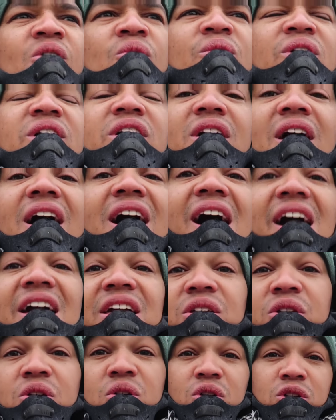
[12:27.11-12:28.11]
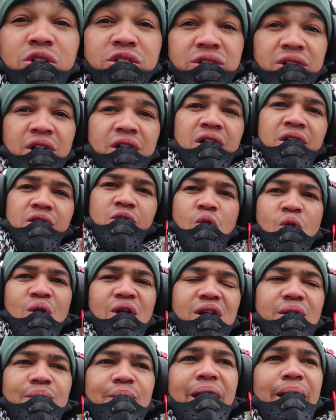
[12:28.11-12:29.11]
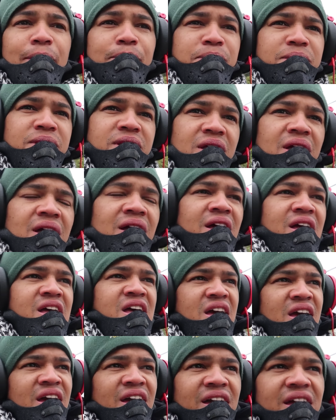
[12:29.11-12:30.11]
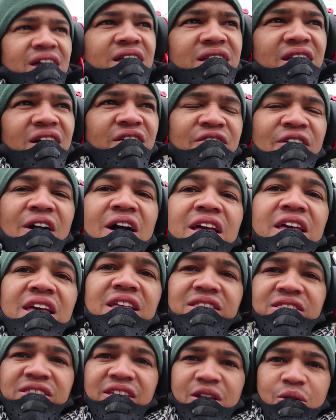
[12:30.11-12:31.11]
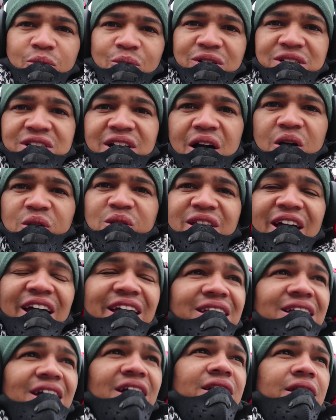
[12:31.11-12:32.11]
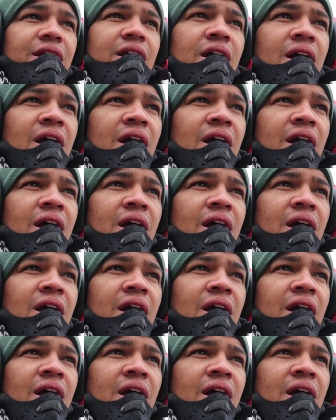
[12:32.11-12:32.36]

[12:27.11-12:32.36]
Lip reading: I used Google Maps, and the fucking thing was outdated.